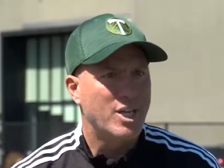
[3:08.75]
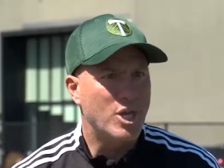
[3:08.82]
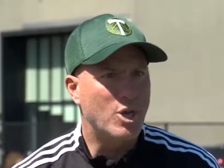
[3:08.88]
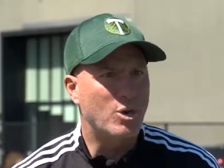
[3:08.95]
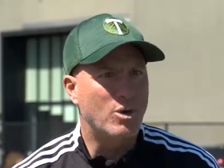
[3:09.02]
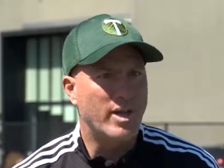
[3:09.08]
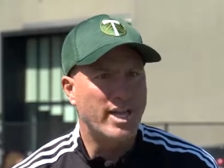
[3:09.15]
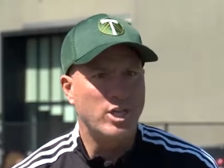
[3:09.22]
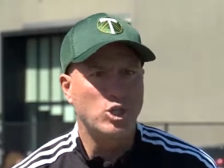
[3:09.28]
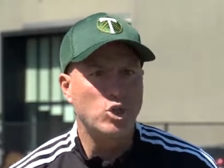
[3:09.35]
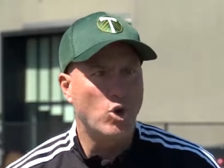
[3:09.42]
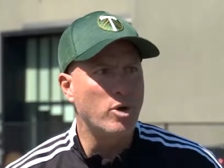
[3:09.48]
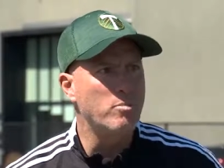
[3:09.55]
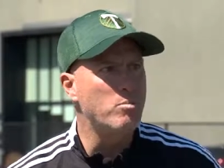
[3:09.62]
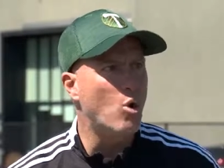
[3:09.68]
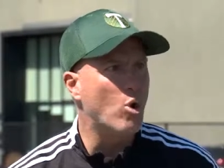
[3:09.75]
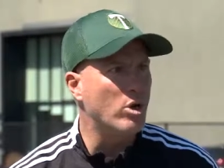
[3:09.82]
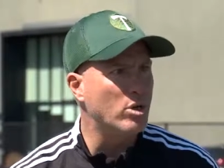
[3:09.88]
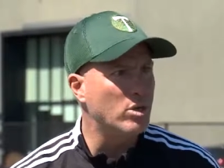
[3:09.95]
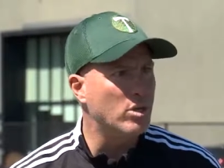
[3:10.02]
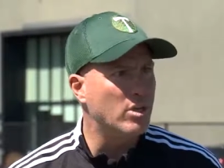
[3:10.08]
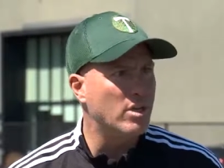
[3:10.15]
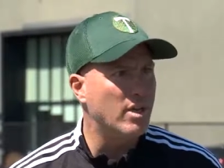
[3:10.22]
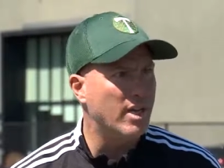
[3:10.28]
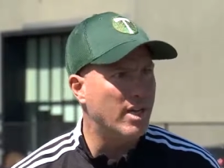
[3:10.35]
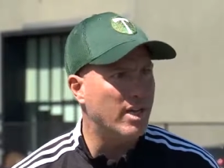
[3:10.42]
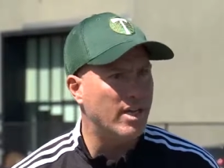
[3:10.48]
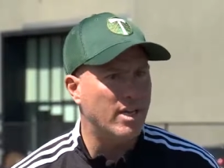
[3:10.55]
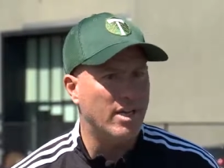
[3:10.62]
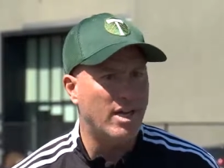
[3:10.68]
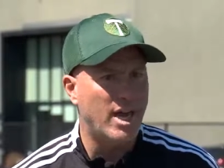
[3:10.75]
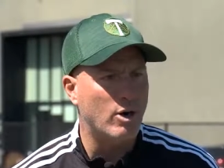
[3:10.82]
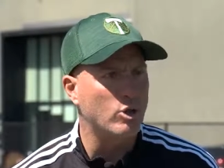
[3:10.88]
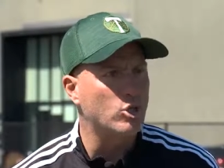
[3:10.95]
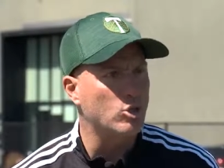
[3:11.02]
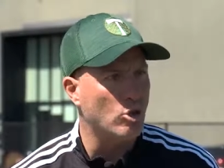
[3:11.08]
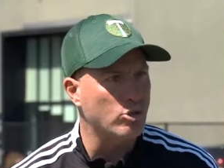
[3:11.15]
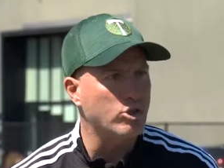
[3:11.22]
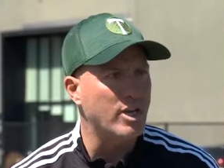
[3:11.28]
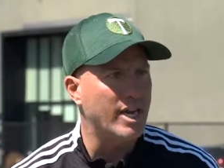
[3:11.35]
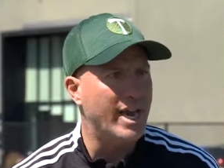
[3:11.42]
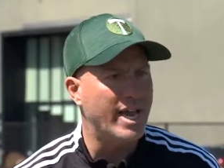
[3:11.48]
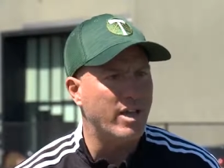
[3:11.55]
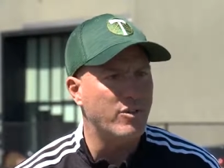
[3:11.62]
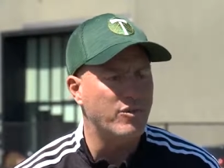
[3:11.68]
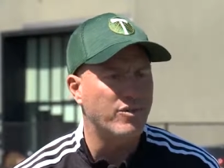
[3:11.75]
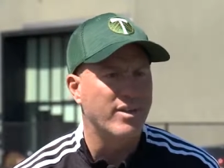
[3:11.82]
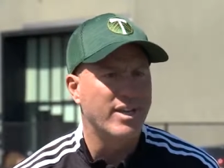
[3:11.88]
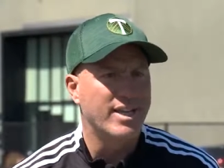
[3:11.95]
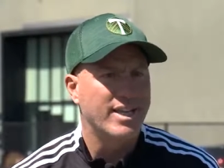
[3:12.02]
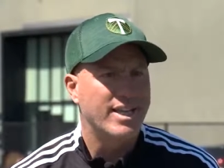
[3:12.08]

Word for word: you know enjoy more uh, our social life